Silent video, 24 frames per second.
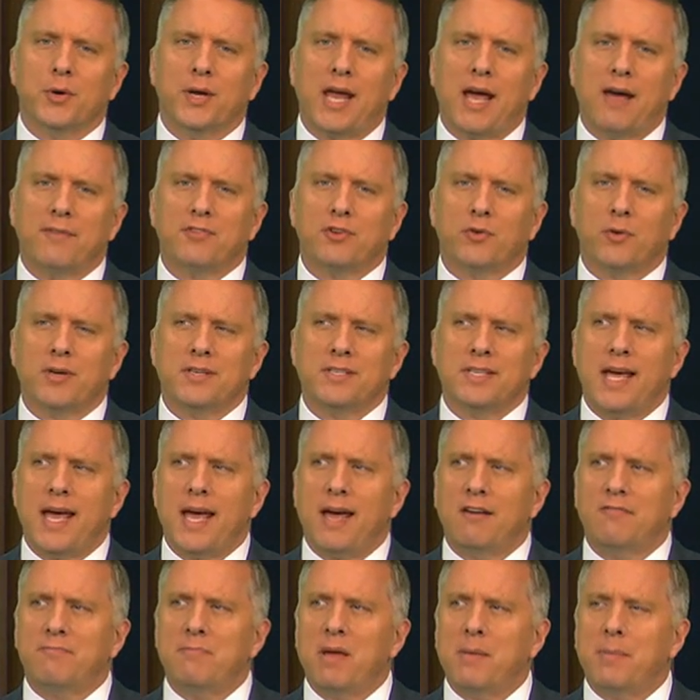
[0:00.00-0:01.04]
And after a day
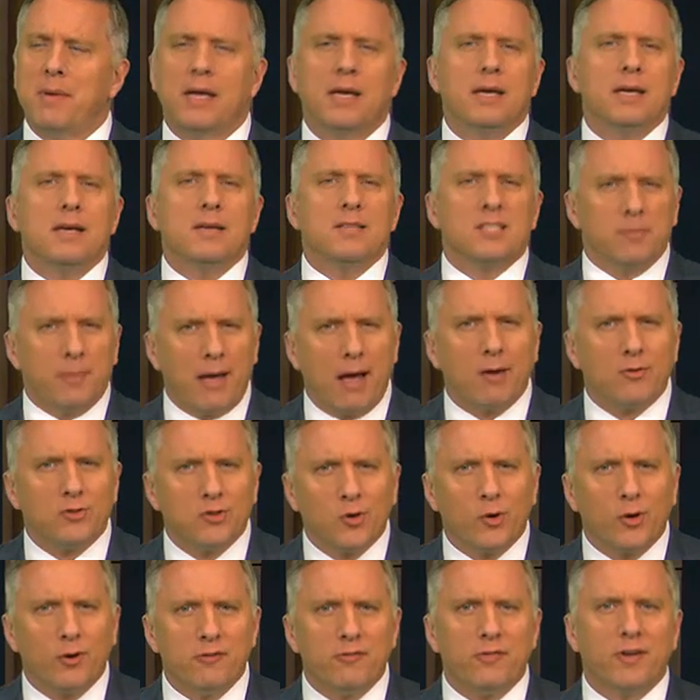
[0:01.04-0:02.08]
of maybe some
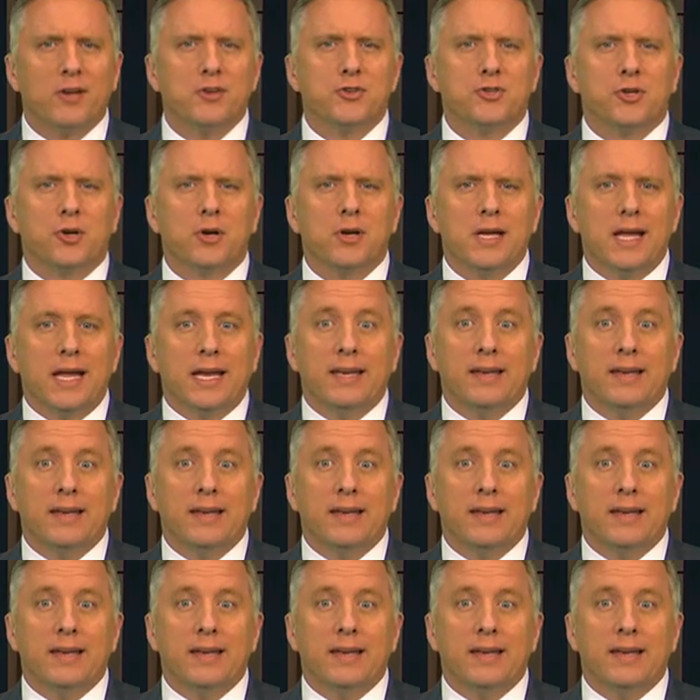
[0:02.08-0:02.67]
outdoor adventure,